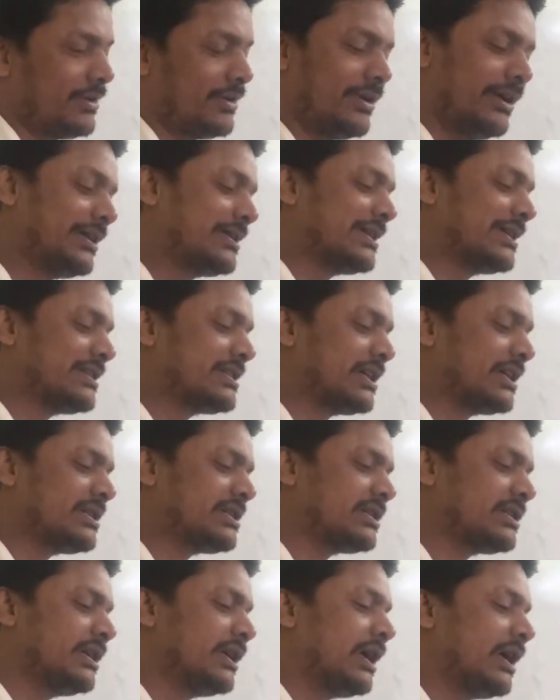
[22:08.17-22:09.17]
isn't
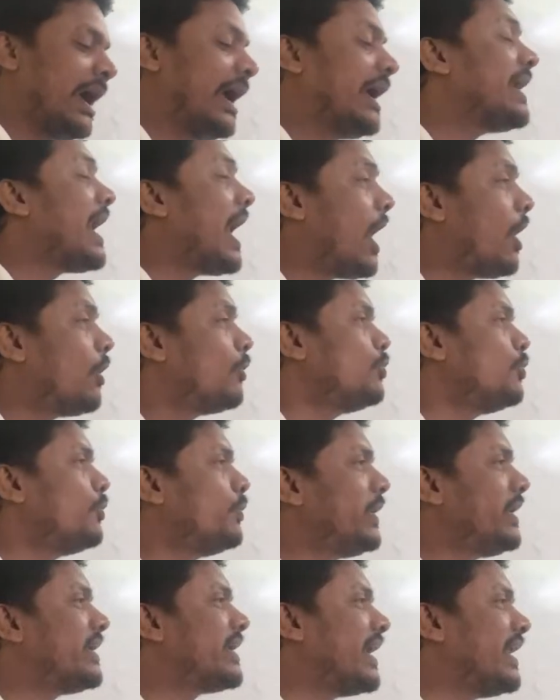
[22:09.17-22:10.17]
it? And how
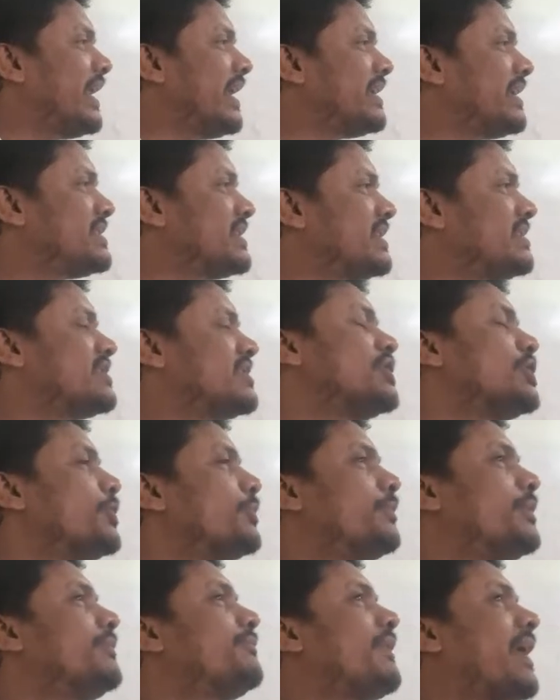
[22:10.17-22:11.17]
do we connect it?
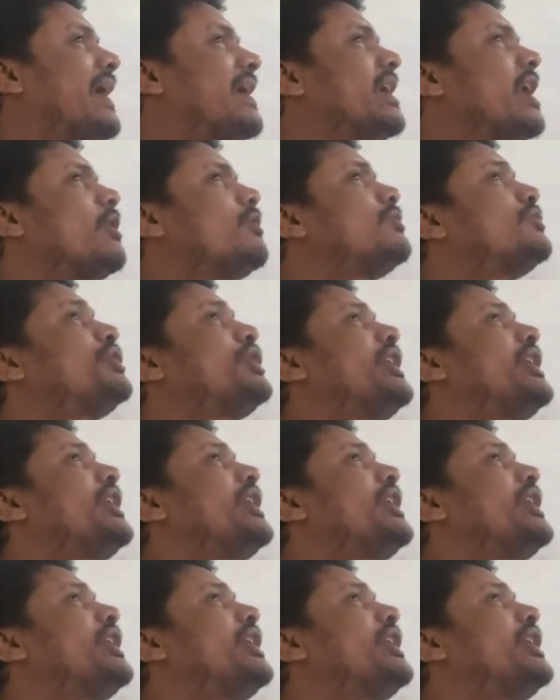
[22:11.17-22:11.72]
We find out